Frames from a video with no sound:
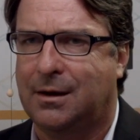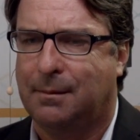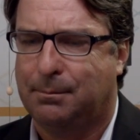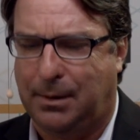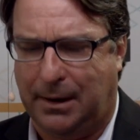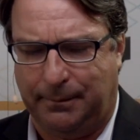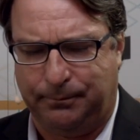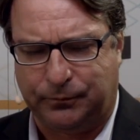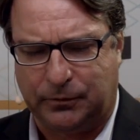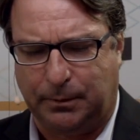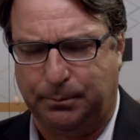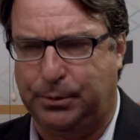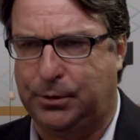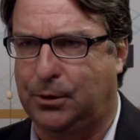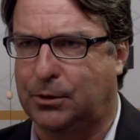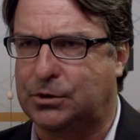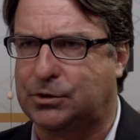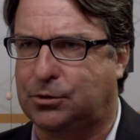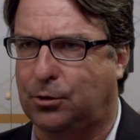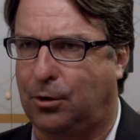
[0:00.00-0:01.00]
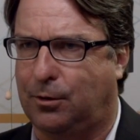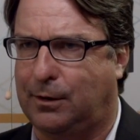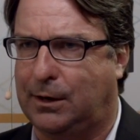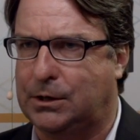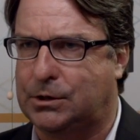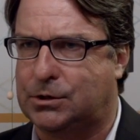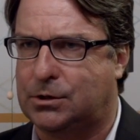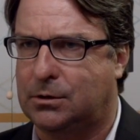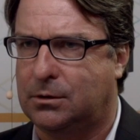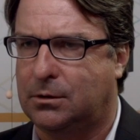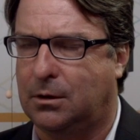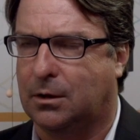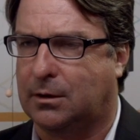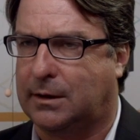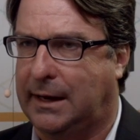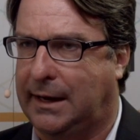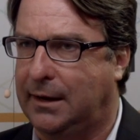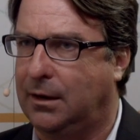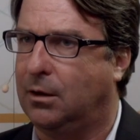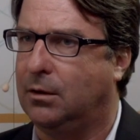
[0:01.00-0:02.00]
But Pure Storage,
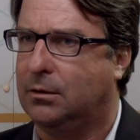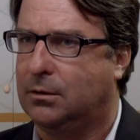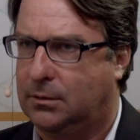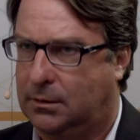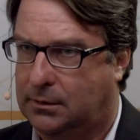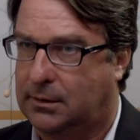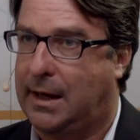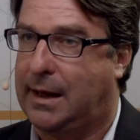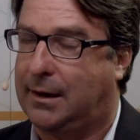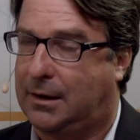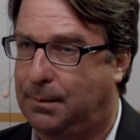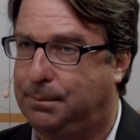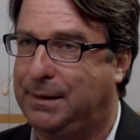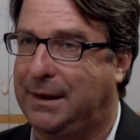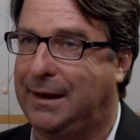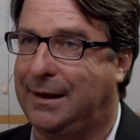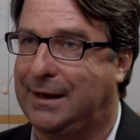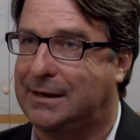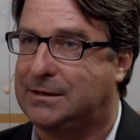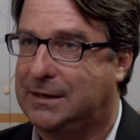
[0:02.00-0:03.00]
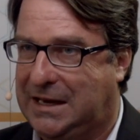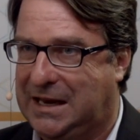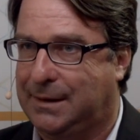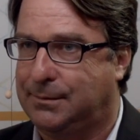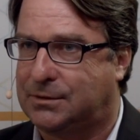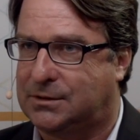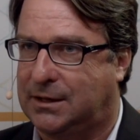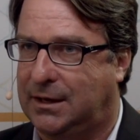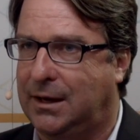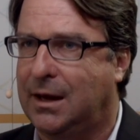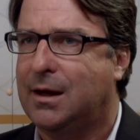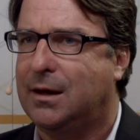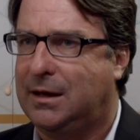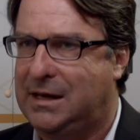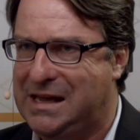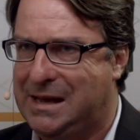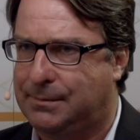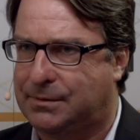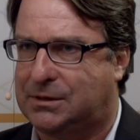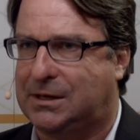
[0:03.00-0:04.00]
okay, kind of competing against EMC.
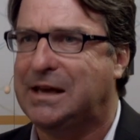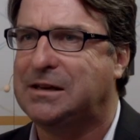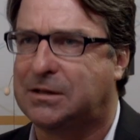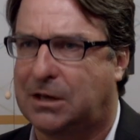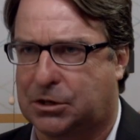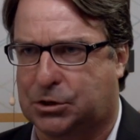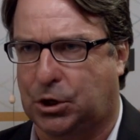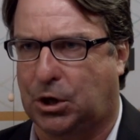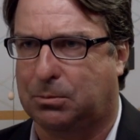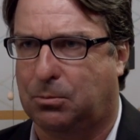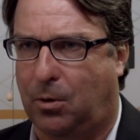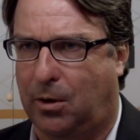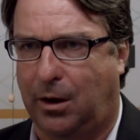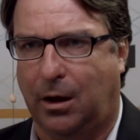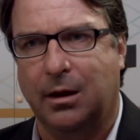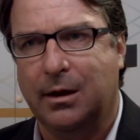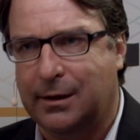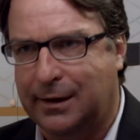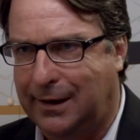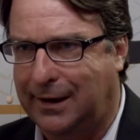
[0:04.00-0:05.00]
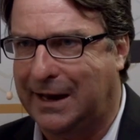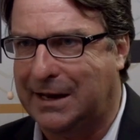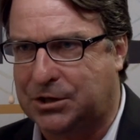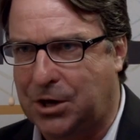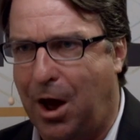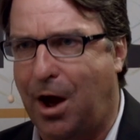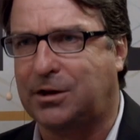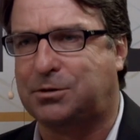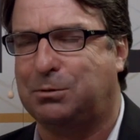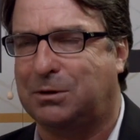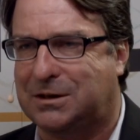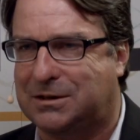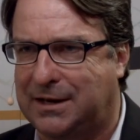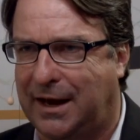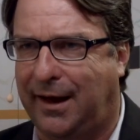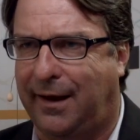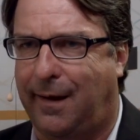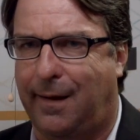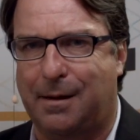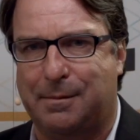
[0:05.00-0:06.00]
EMC's in turmoil, in talks with
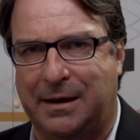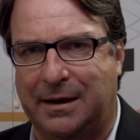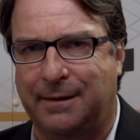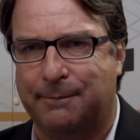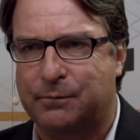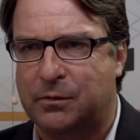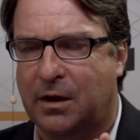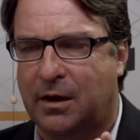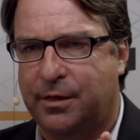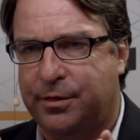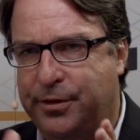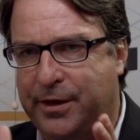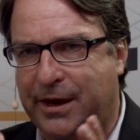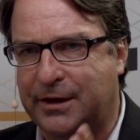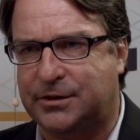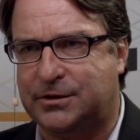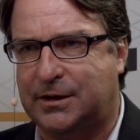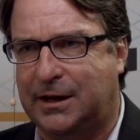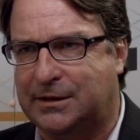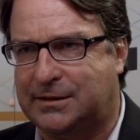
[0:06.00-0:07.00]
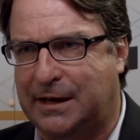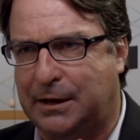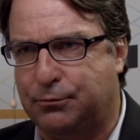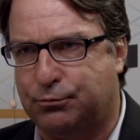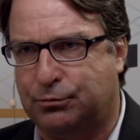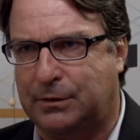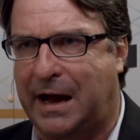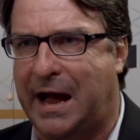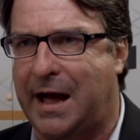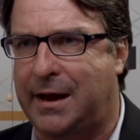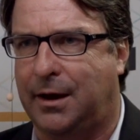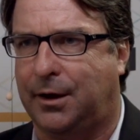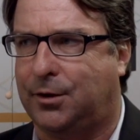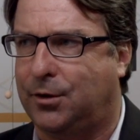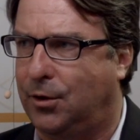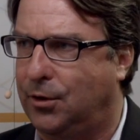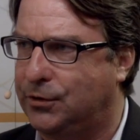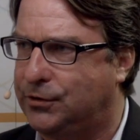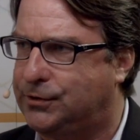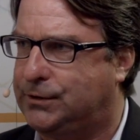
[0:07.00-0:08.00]
Dell. I mean, this is a
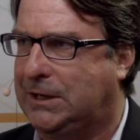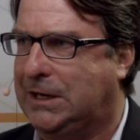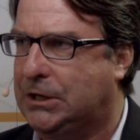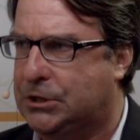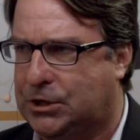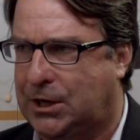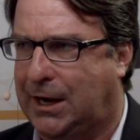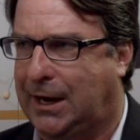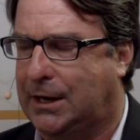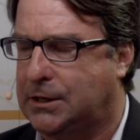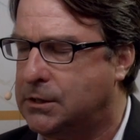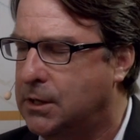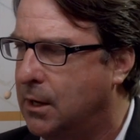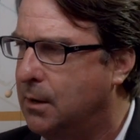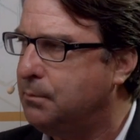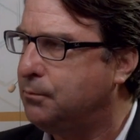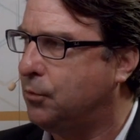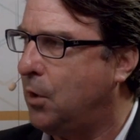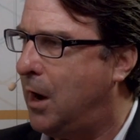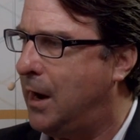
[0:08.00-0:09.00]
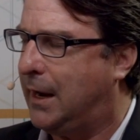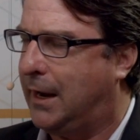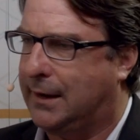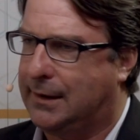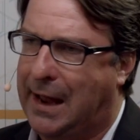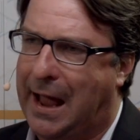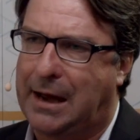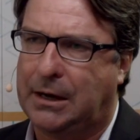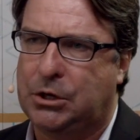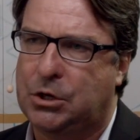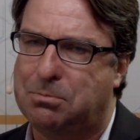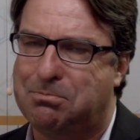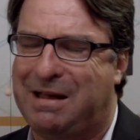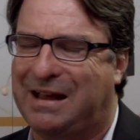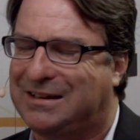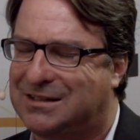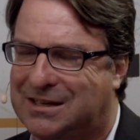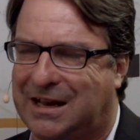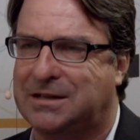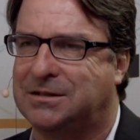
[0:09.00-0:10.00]
radical sea change. Brian, how do you
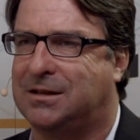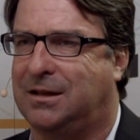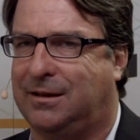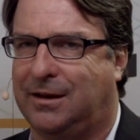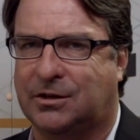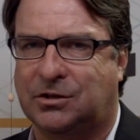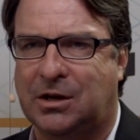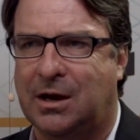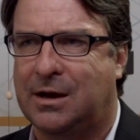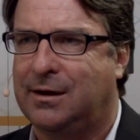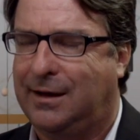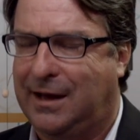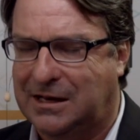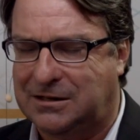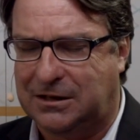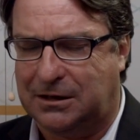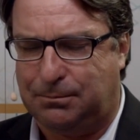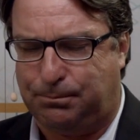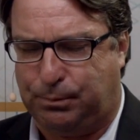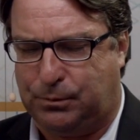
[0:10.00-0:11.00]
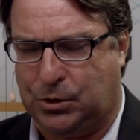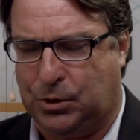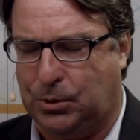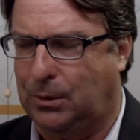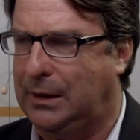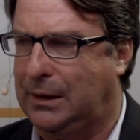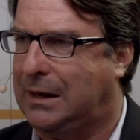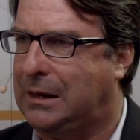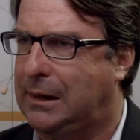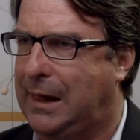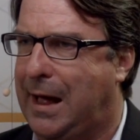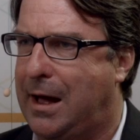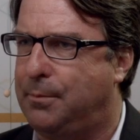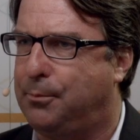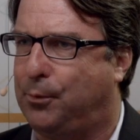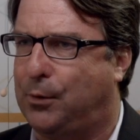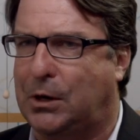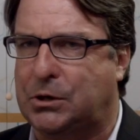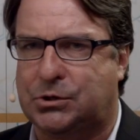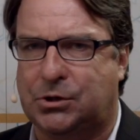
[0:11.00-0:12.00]
make sense of this? Is it purely
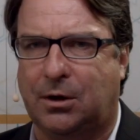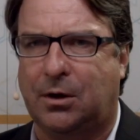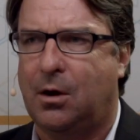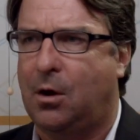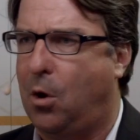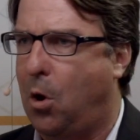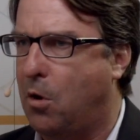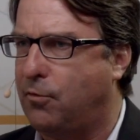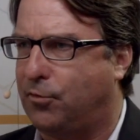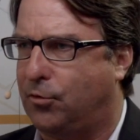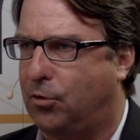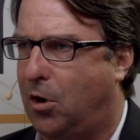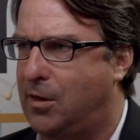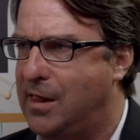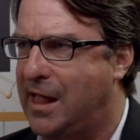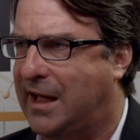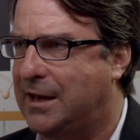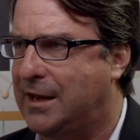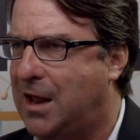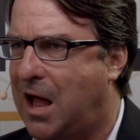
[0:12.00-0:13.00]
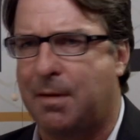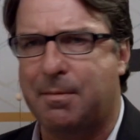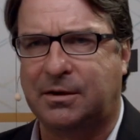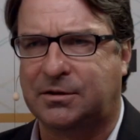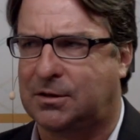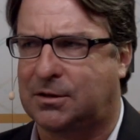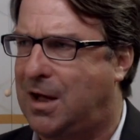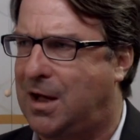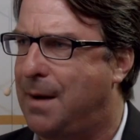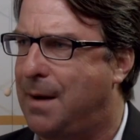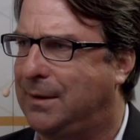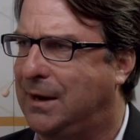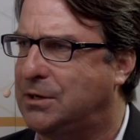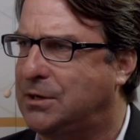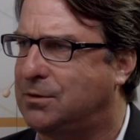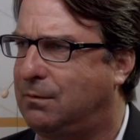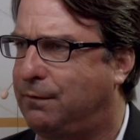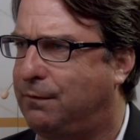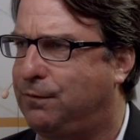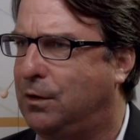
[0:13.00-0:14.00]
cloud pressure, overall economics, a
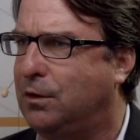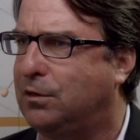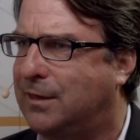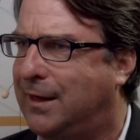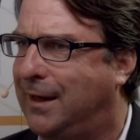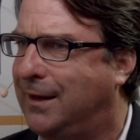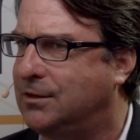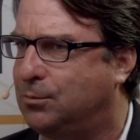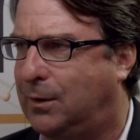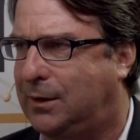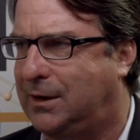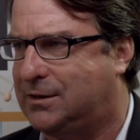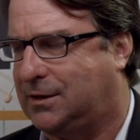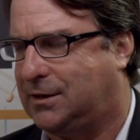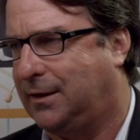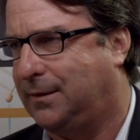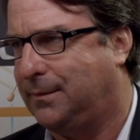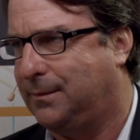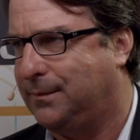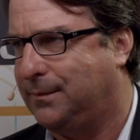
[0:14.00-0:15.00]
combination of a few things? What is it?